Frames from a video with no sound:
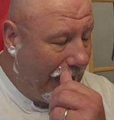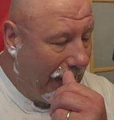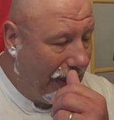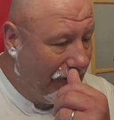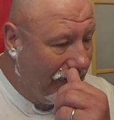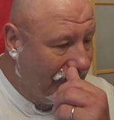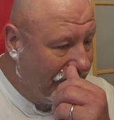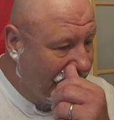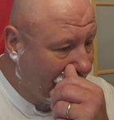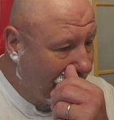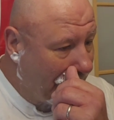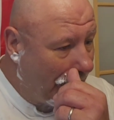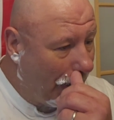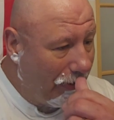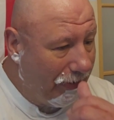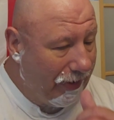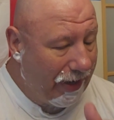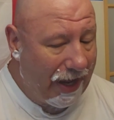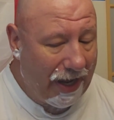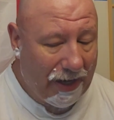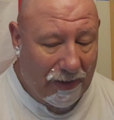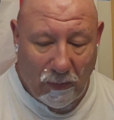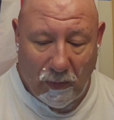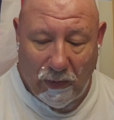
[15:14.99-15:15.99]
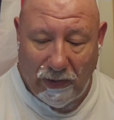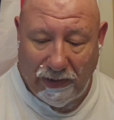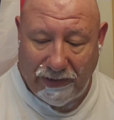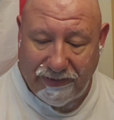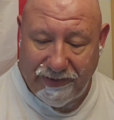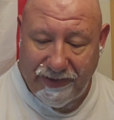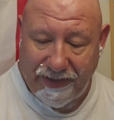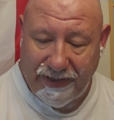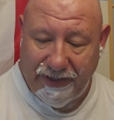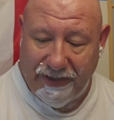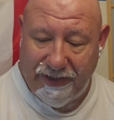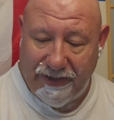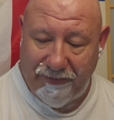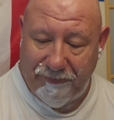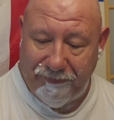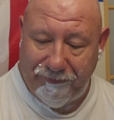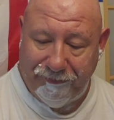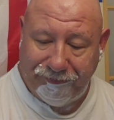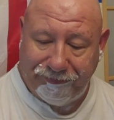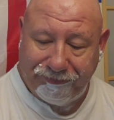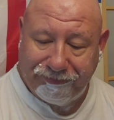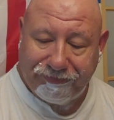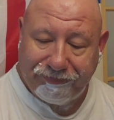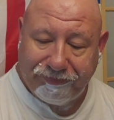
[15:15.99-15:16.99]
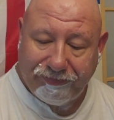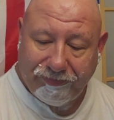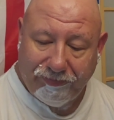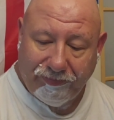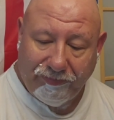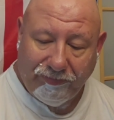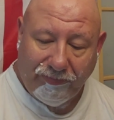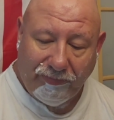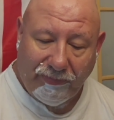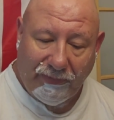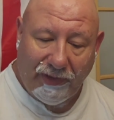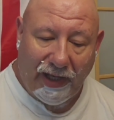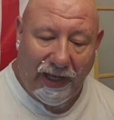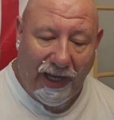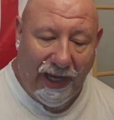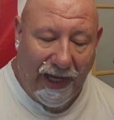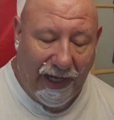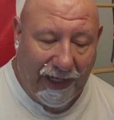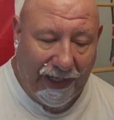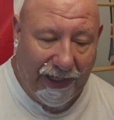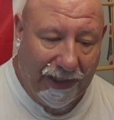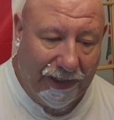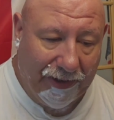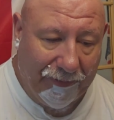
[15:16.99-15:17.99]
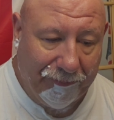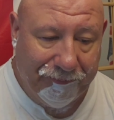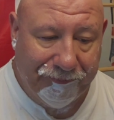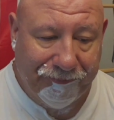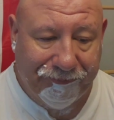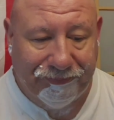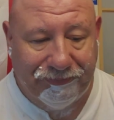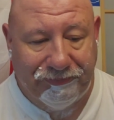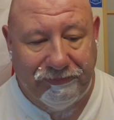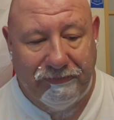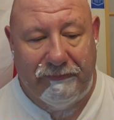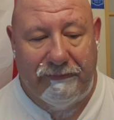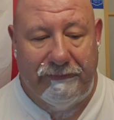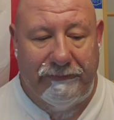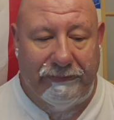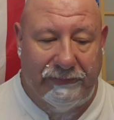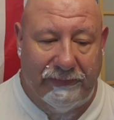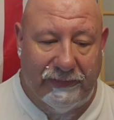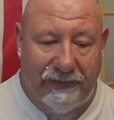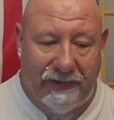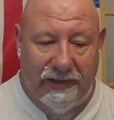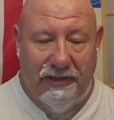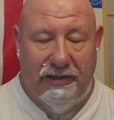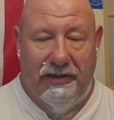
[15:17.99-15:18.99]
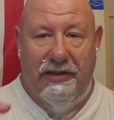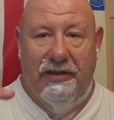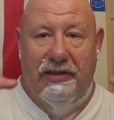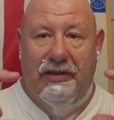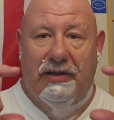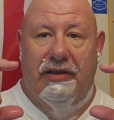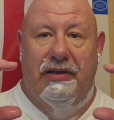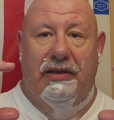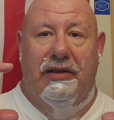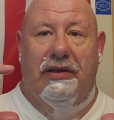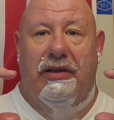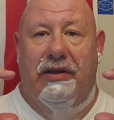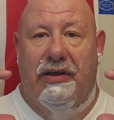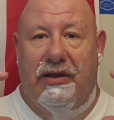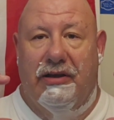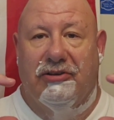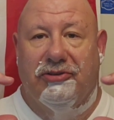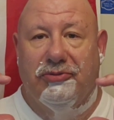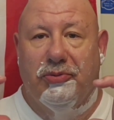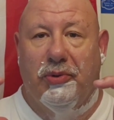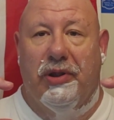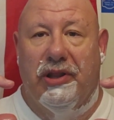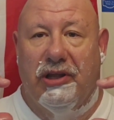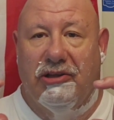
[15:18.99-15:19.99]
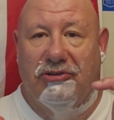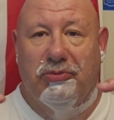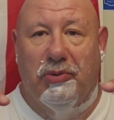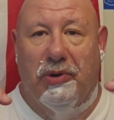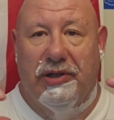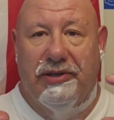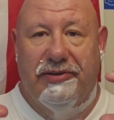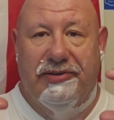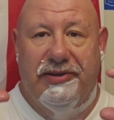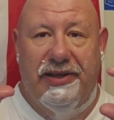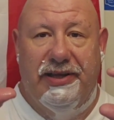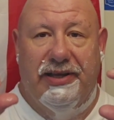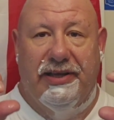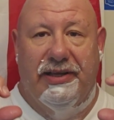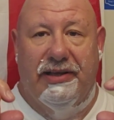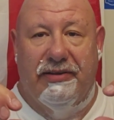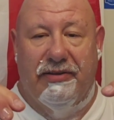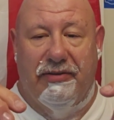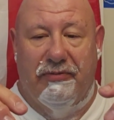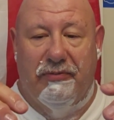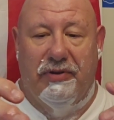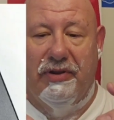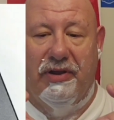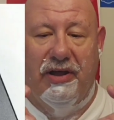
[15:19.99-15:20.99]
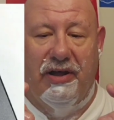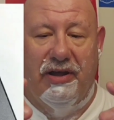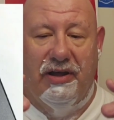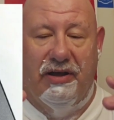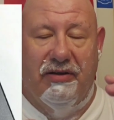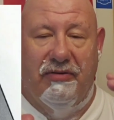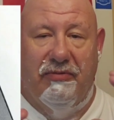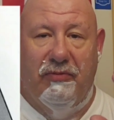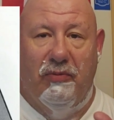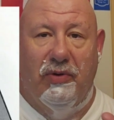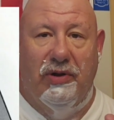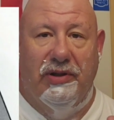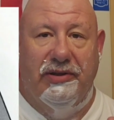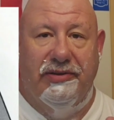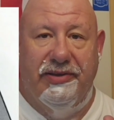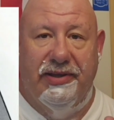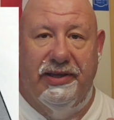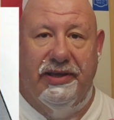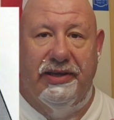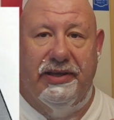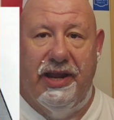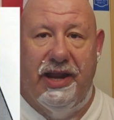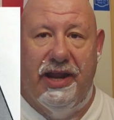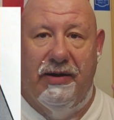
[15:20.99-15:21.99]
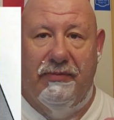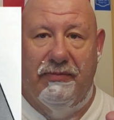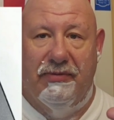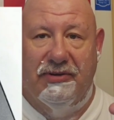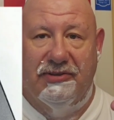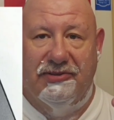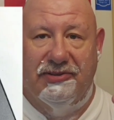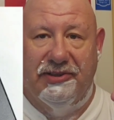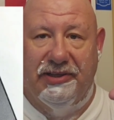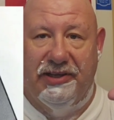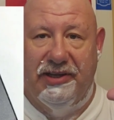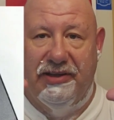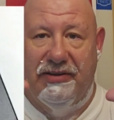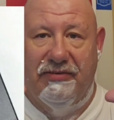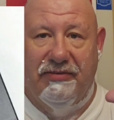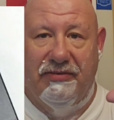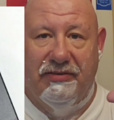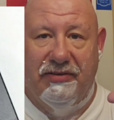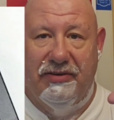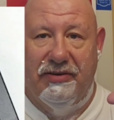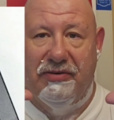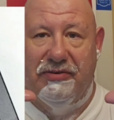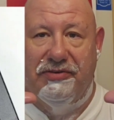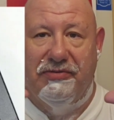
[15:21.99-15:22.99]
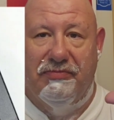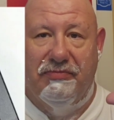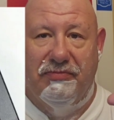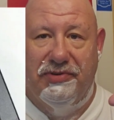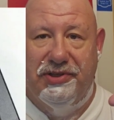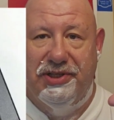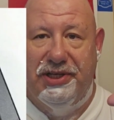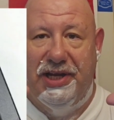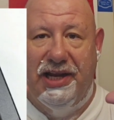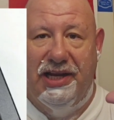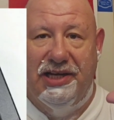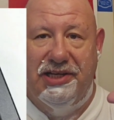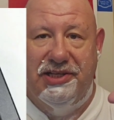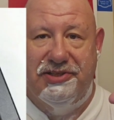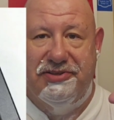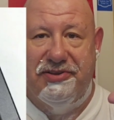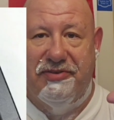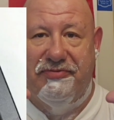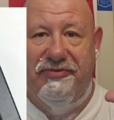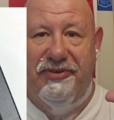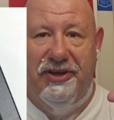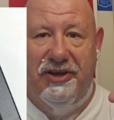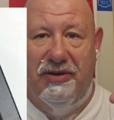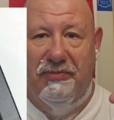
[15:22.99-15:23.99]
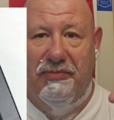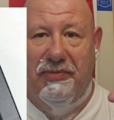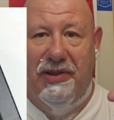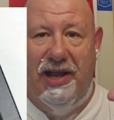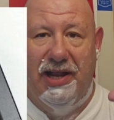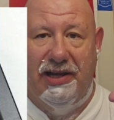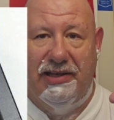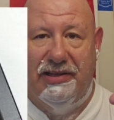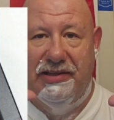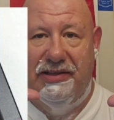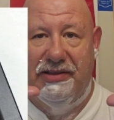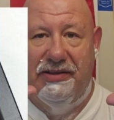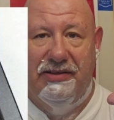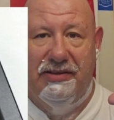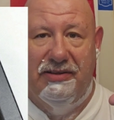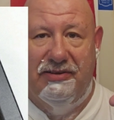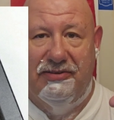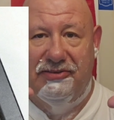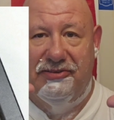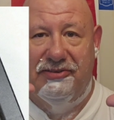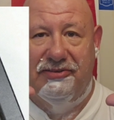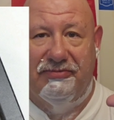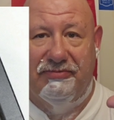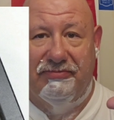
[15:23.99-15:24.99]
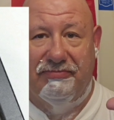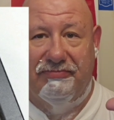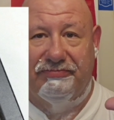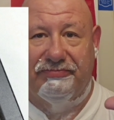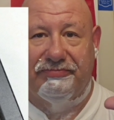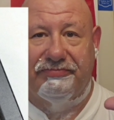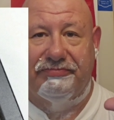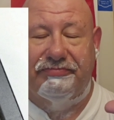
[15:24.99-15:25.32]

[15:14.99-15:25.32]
It was a Kodak 110, and it was one of those 110 cameras, and you change the film like this,